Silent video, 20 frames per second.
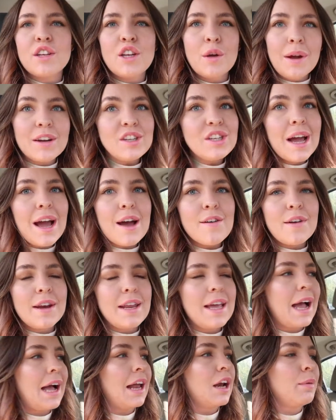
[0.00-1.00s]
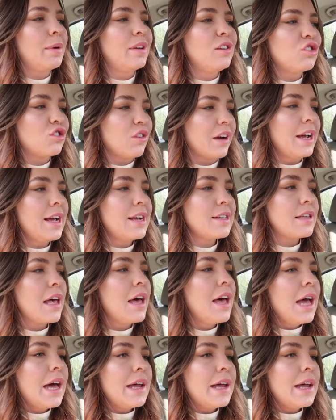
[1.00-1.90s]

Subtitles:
I don't actually have any Halloween drinks.